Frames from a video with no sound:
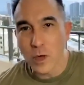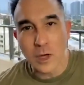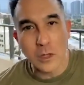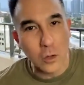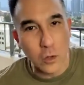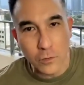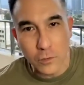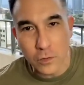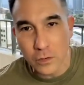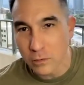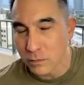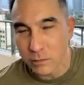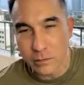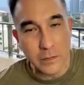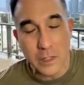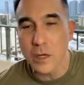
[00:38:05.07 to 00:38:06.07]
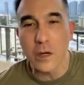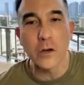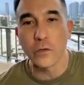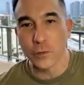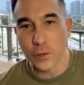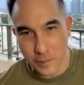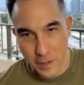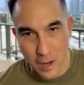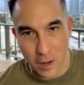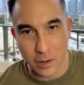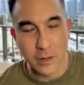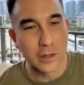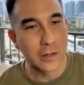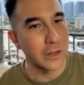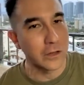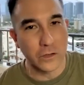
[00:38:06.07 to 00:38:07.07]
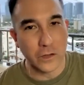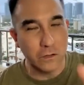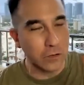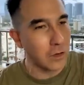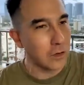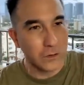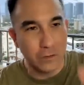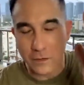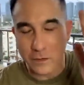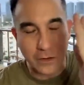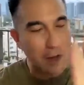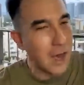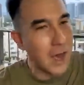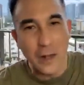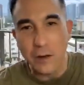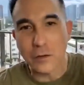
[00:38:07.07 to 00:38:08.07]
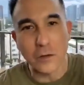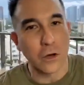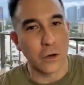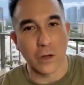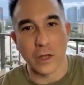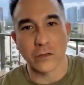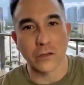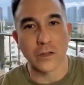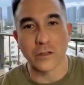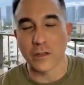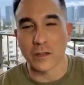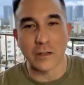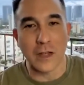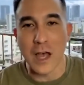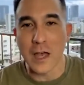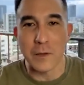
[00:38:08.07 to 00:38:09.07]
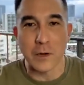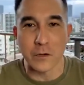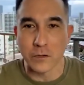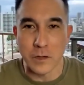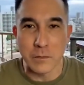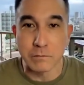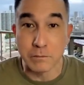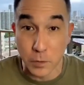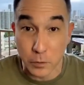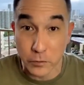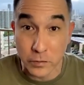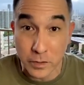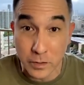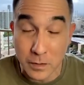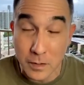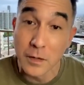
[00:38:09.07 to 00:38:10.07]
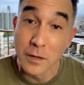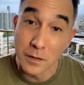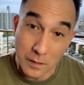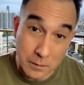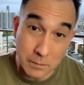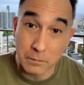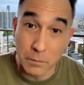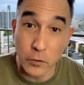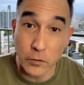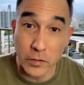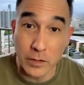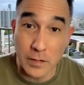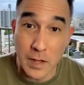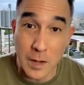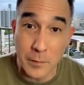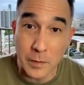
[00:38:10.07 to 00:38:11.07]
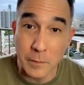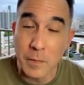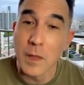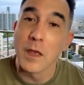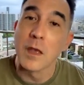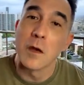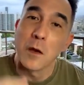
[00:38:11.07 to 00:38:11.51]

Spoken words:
well over years from now. It's just, I don't know. It's just the timing or some bullshit. Timing.